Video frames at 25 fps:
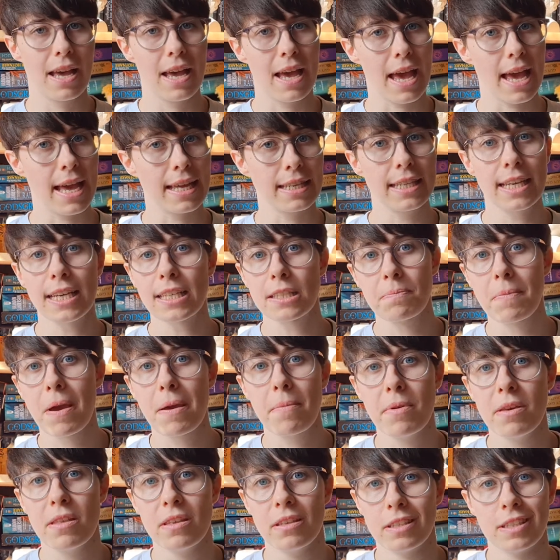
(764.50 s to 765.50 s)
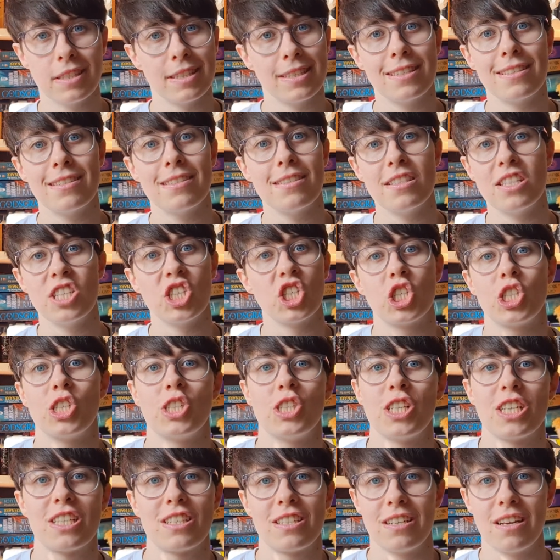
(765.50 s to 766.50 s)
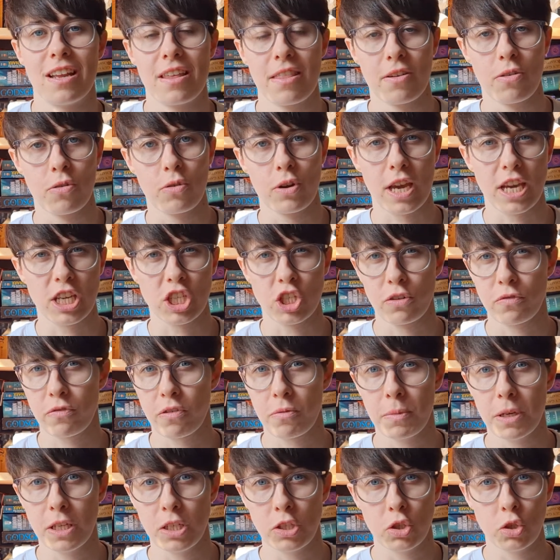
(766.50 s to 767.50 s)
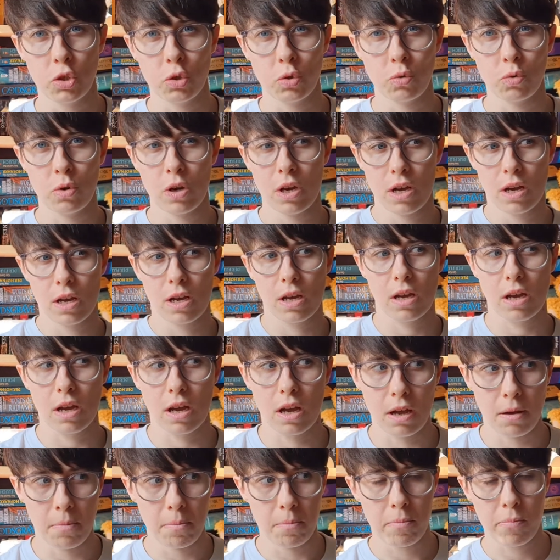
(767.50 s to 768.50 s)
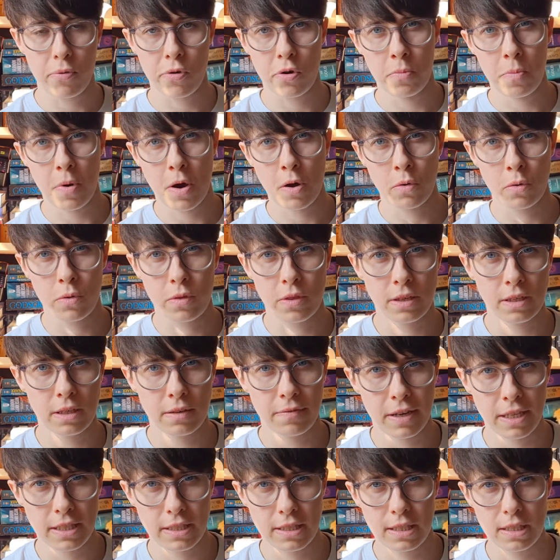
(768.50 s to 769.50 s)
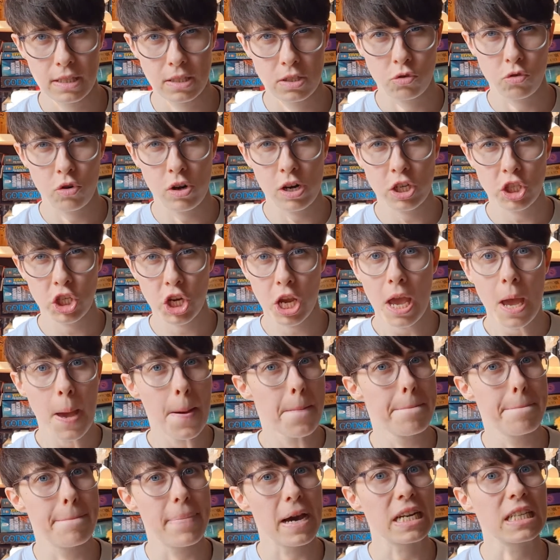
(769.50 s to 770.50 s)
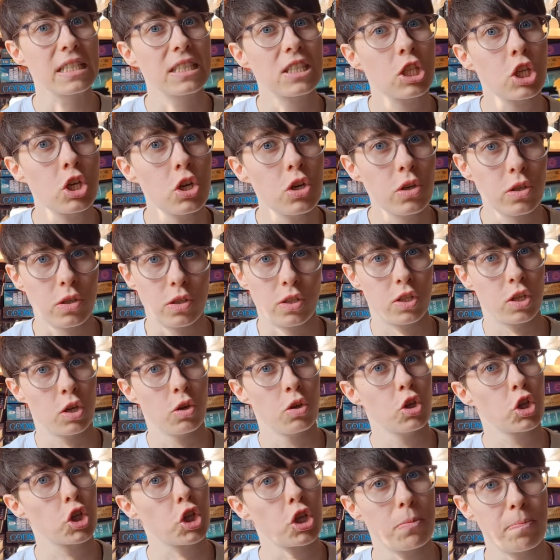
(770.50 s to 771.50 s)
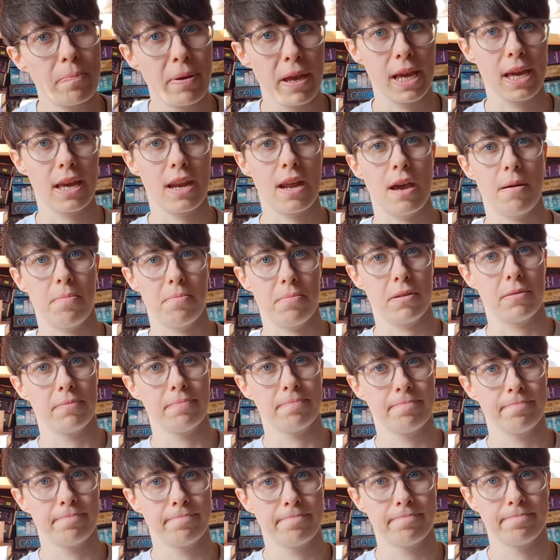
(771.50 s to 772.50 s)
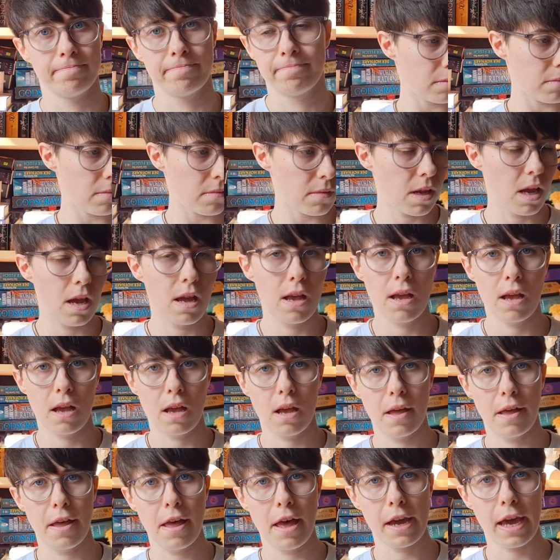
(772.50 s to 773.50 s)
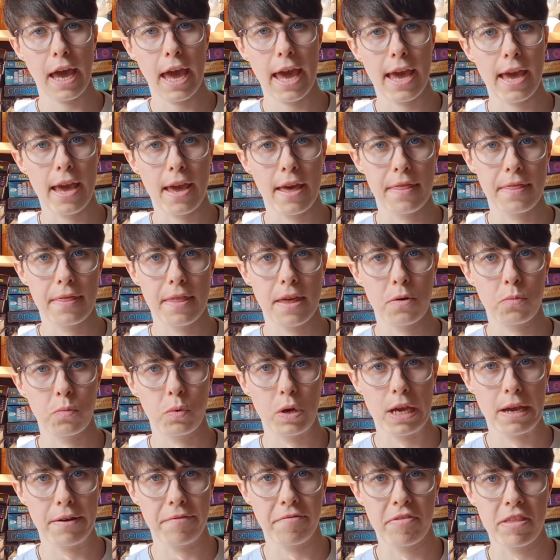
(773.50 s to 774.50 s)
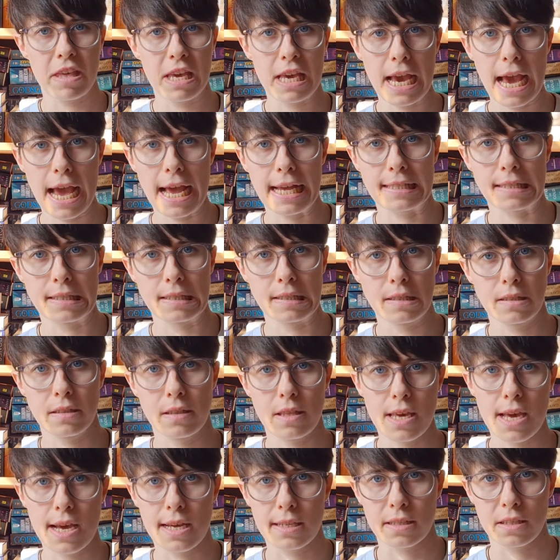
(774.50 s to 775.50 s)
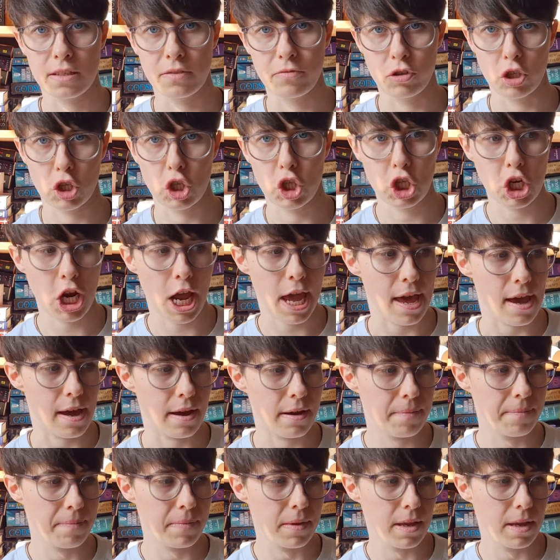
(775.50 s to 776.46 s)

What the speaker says: and yes, maybe this is just another occasion for me to promote the Divine Cities trilogy, but it's good, so you should pick it up. Okay, and then we have the S. The S is for share.